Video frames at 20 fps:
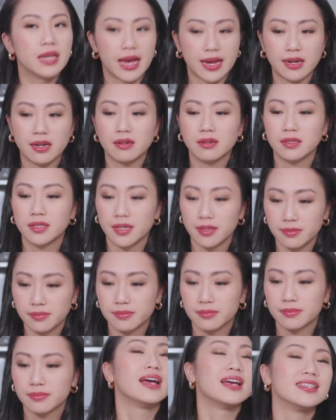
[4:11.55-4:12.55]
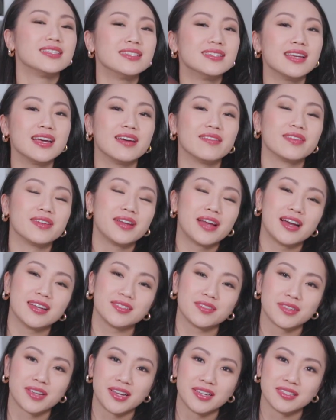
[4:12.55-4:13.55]
9 out of 10. And since I have the NARS
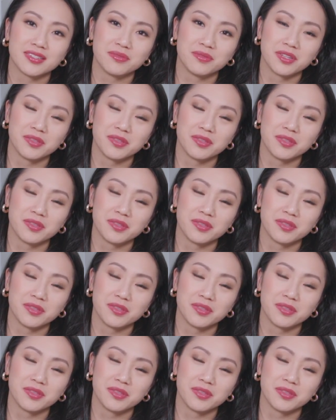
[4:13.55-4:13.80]
orgasm